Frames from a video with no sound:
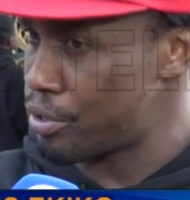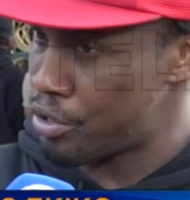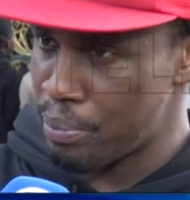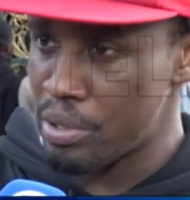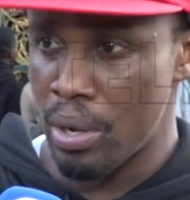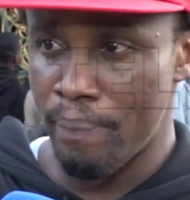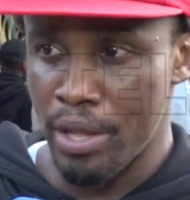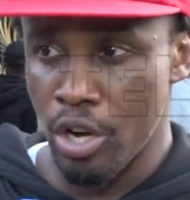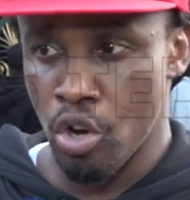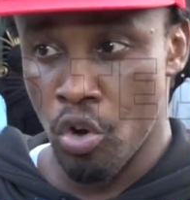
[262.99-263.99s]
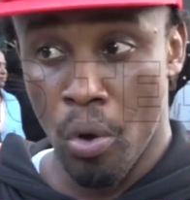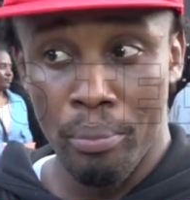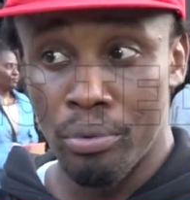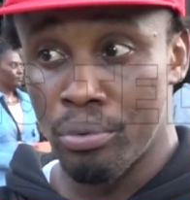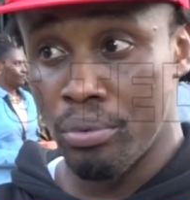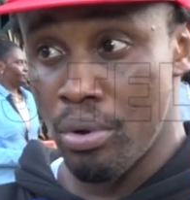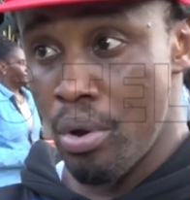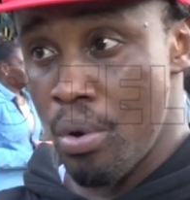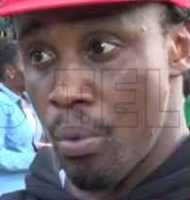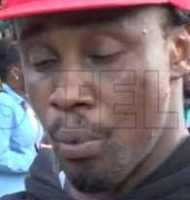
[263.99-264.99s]
It should be something normal
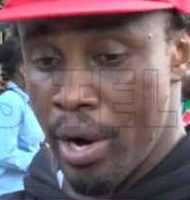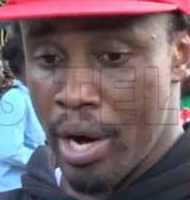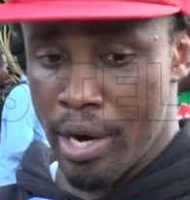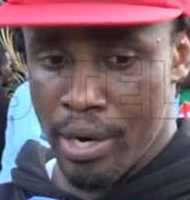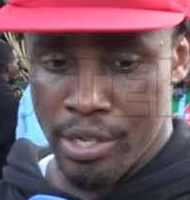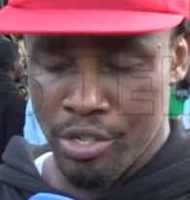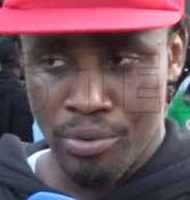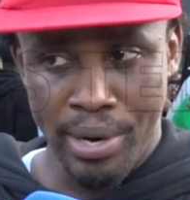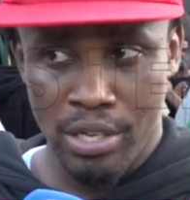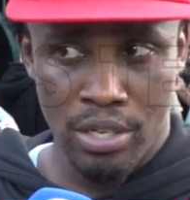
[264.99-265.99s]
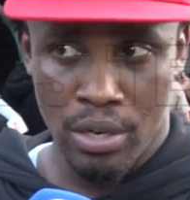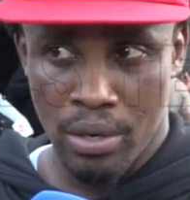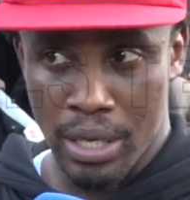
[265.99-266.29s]
where uh, the director,